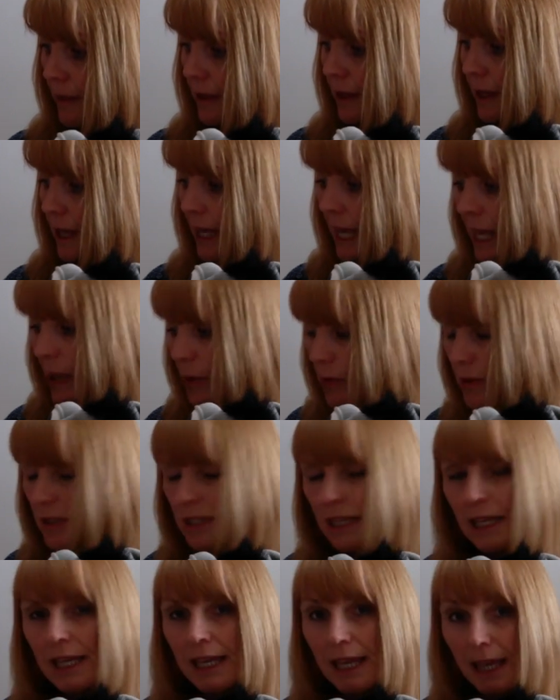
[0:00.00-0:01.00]
He was
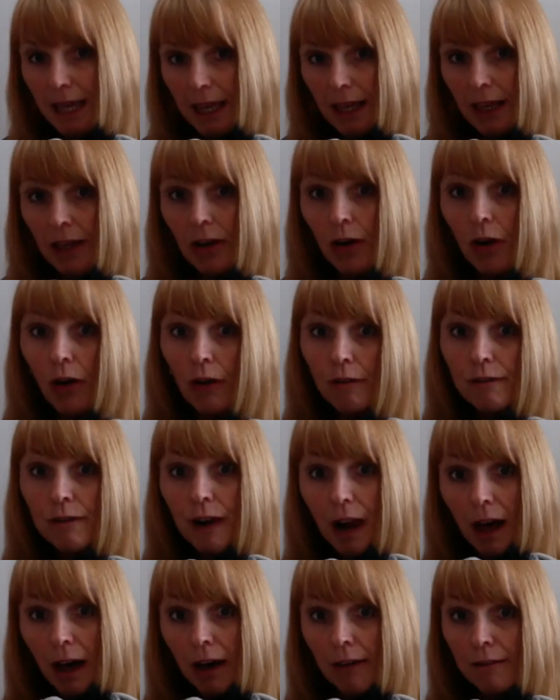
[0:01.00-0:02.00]
a king of
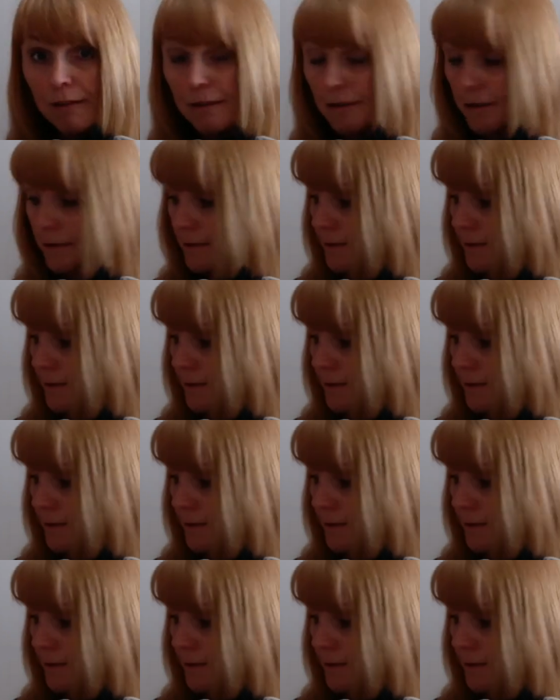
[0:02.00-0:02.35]
love.